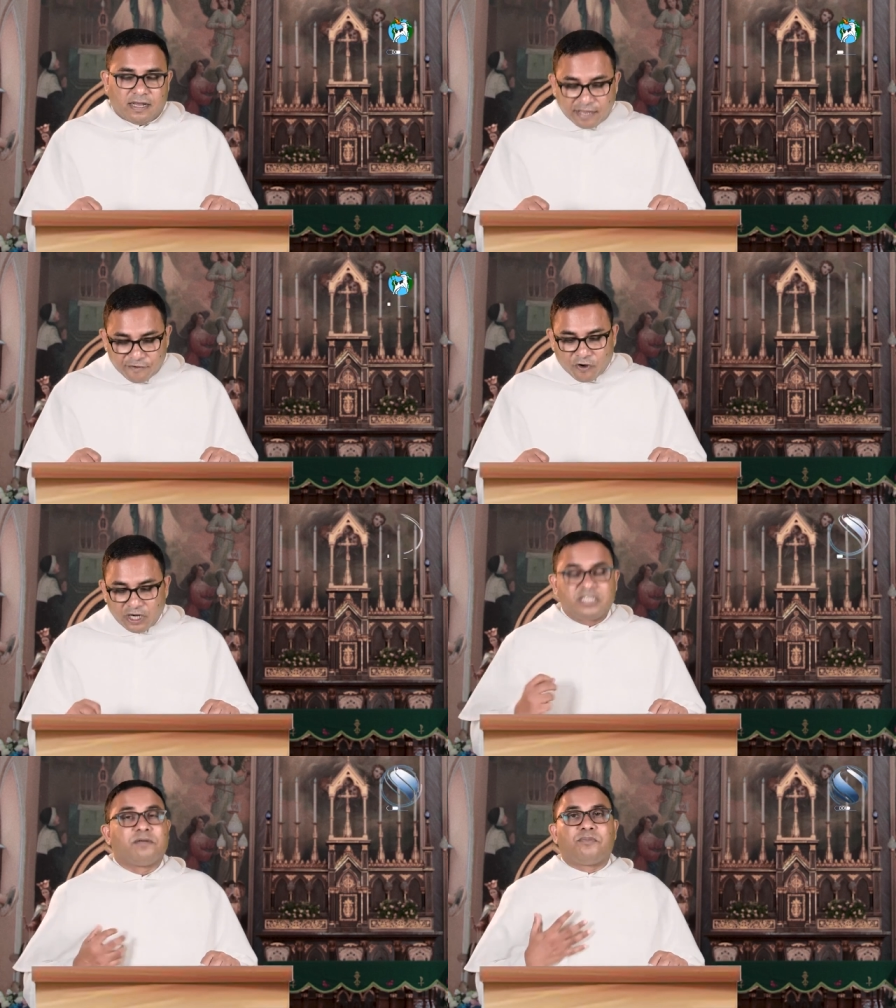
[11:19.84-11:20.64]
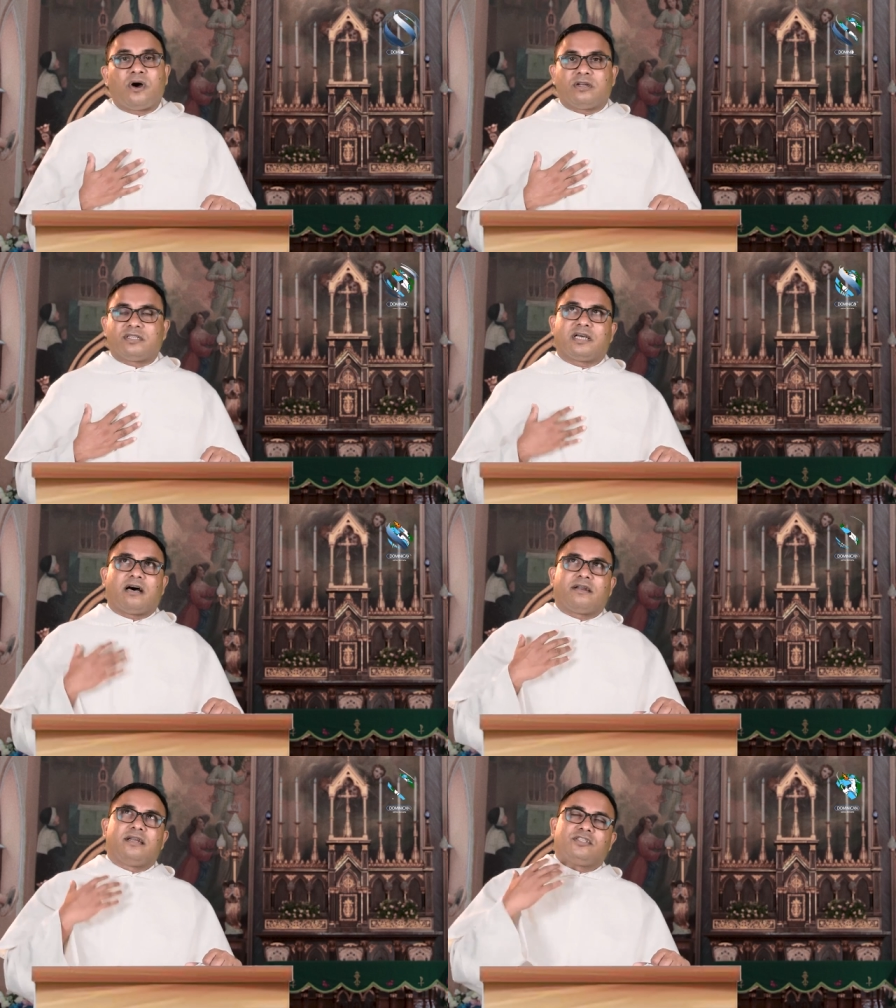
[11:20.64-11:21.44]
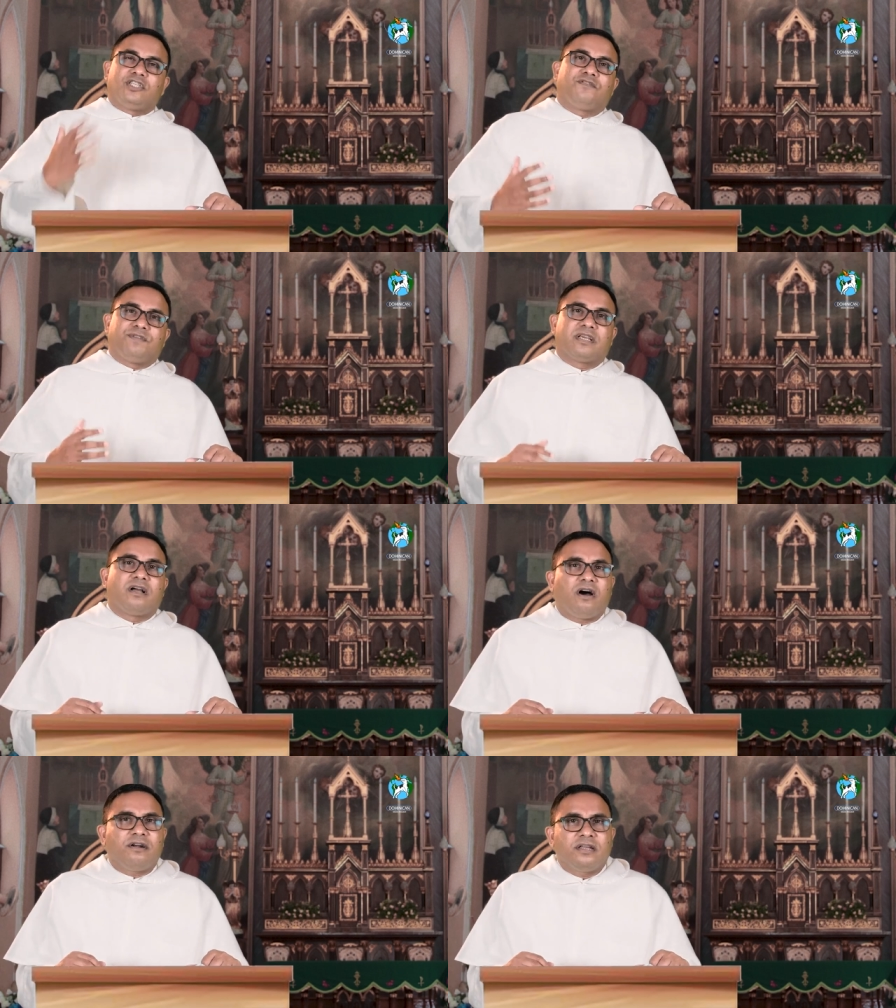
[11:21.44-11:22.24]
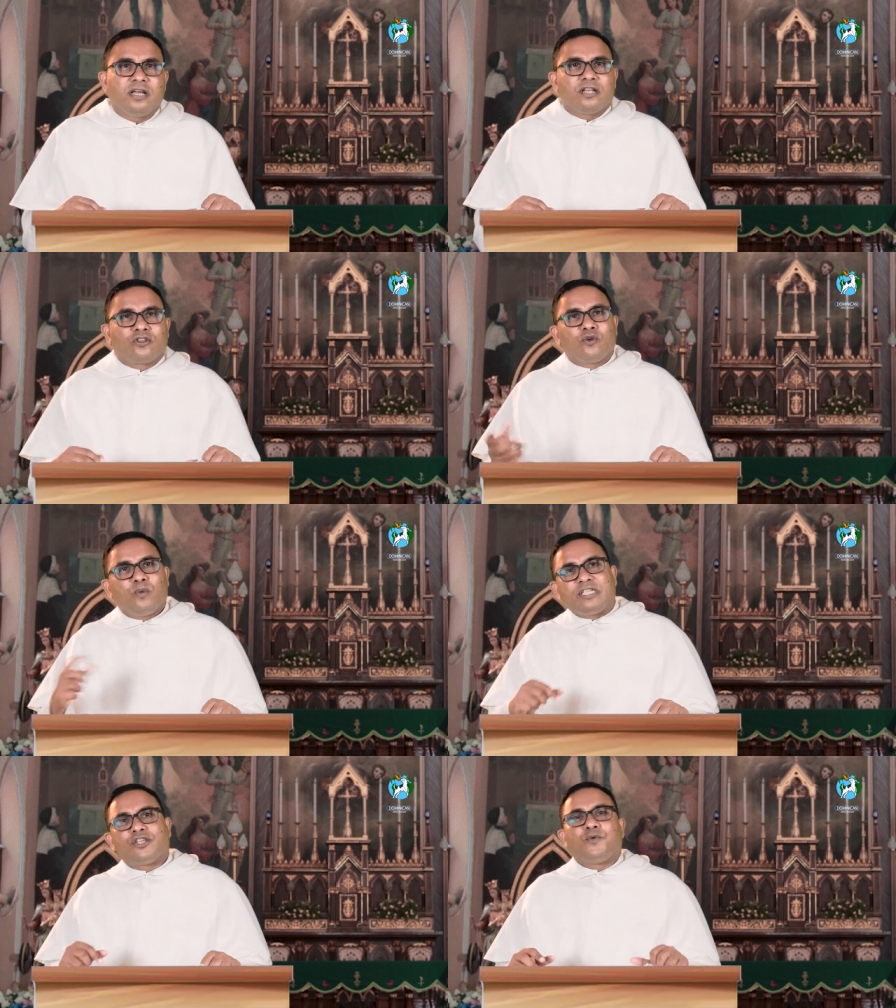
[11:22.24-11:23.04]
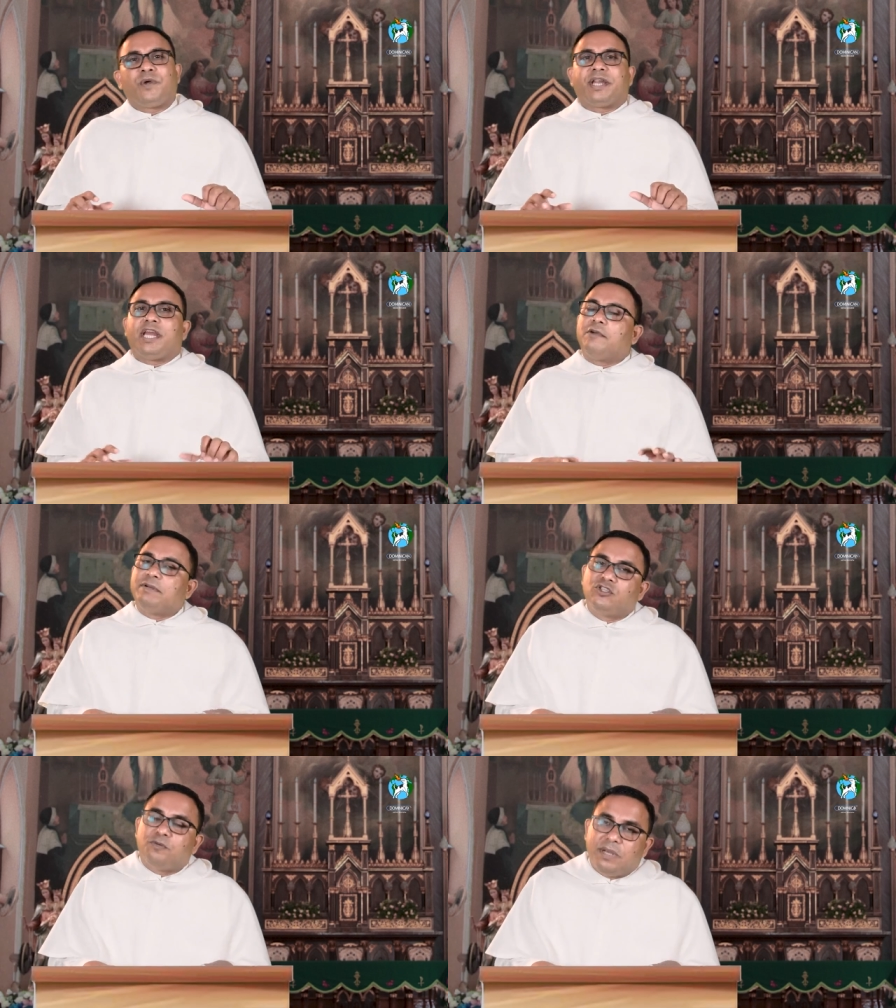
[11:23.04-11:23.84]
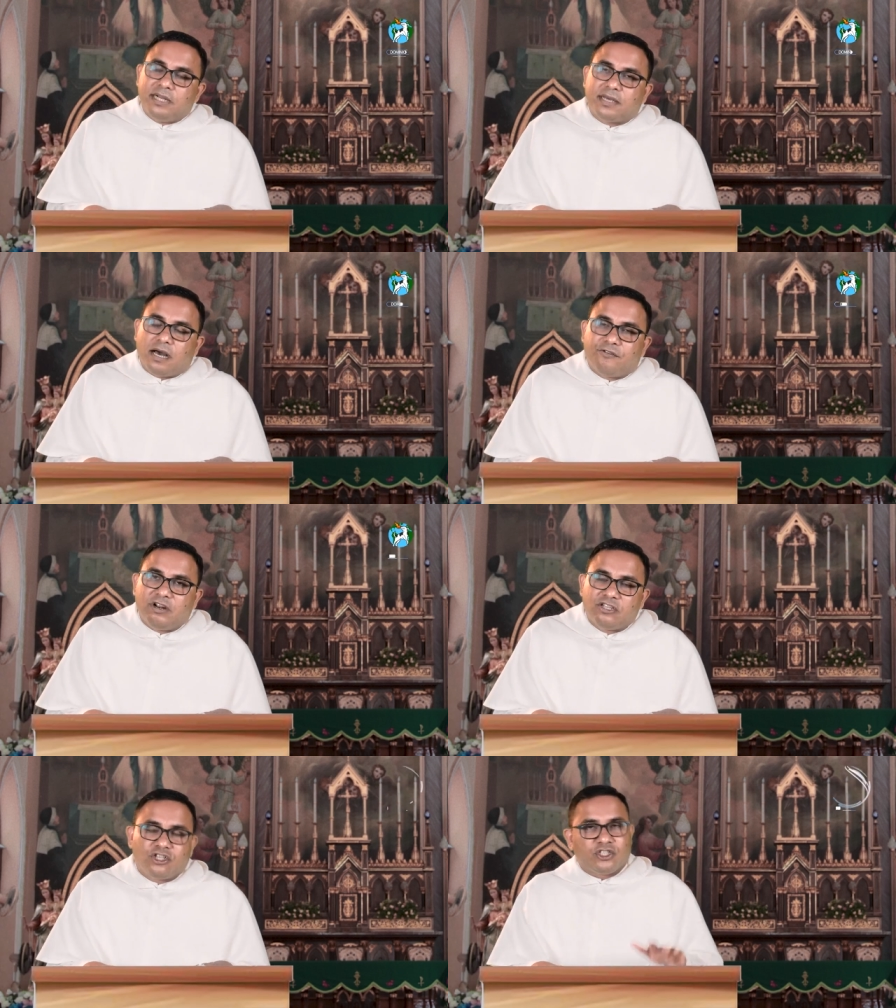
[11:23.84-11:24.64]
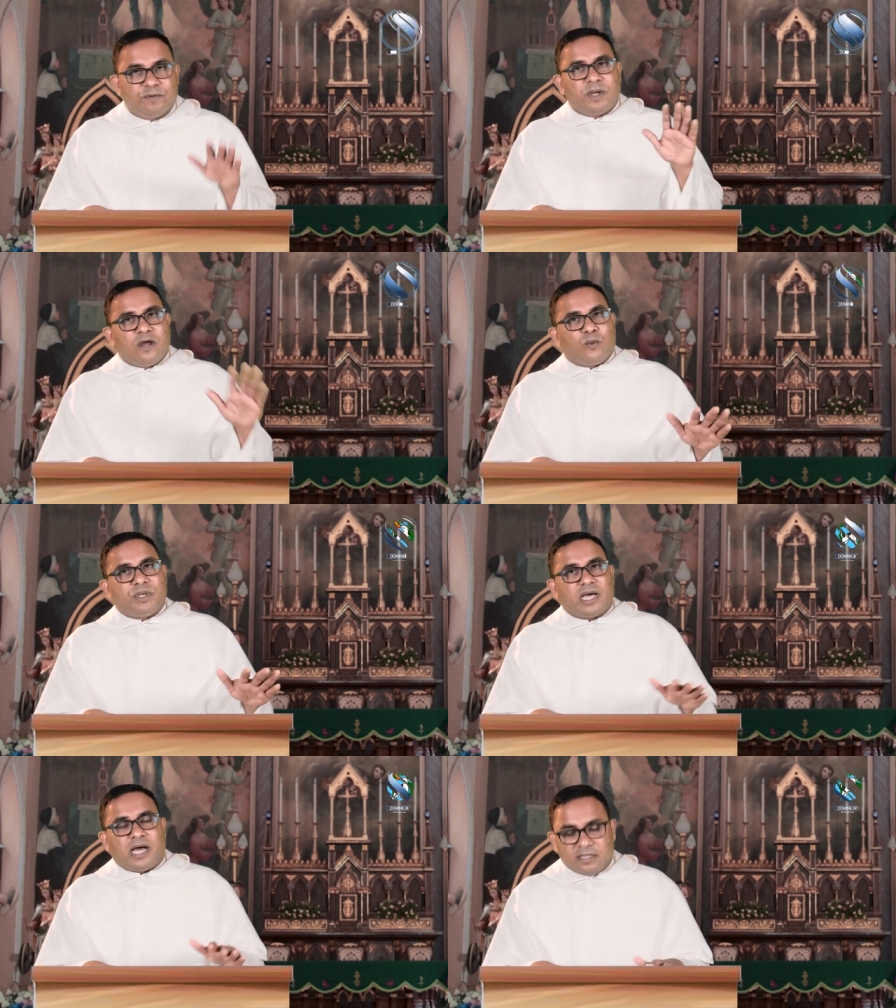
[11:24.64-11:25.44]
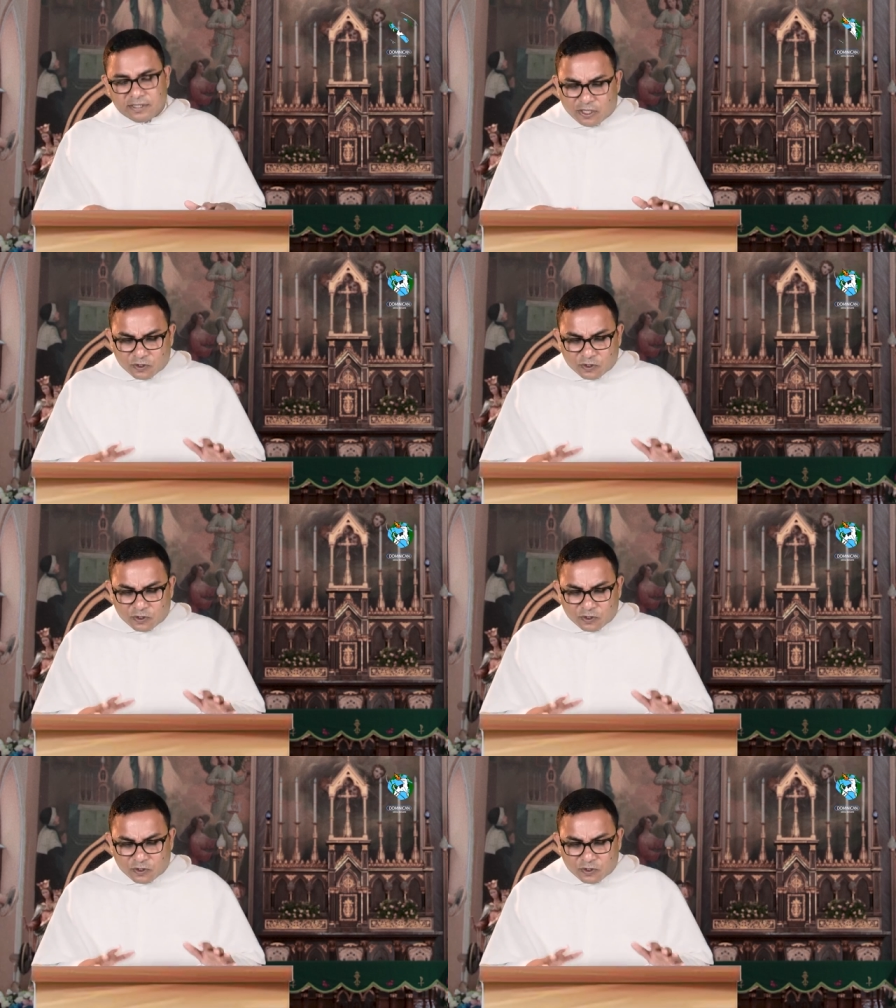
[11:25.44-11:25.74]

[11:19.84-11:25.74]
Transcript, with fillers: And therefore, it is important, our relationship with God, through which we are able to build our relationship with others.